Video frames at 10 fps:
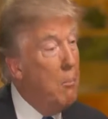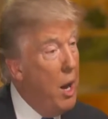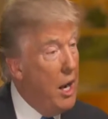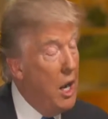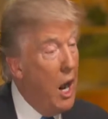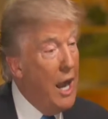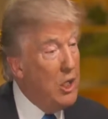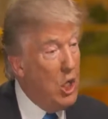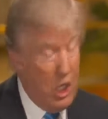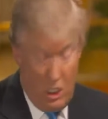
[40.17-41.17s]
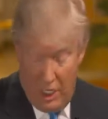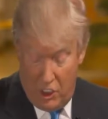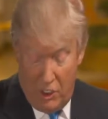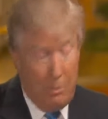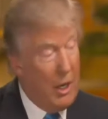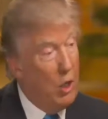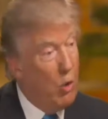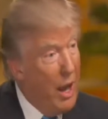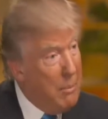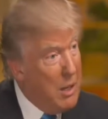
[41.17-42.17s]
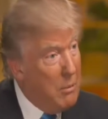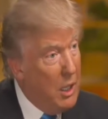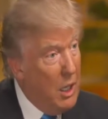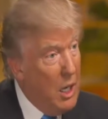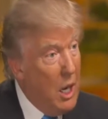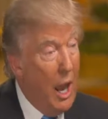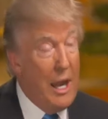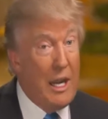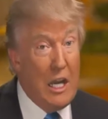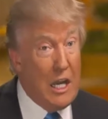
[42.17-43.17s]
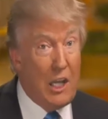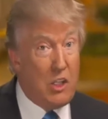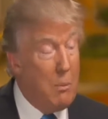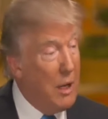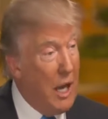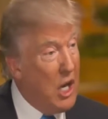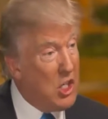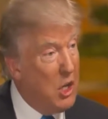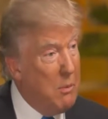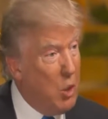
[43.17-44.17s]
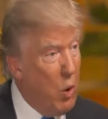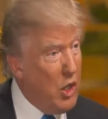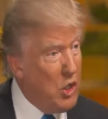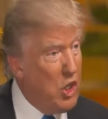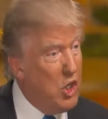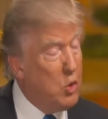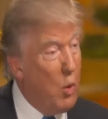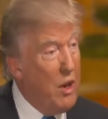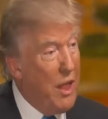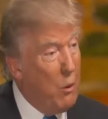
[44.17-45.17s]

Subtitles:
But I didn't like somebody grabbing me, and I didn't like somebody asking me questions when that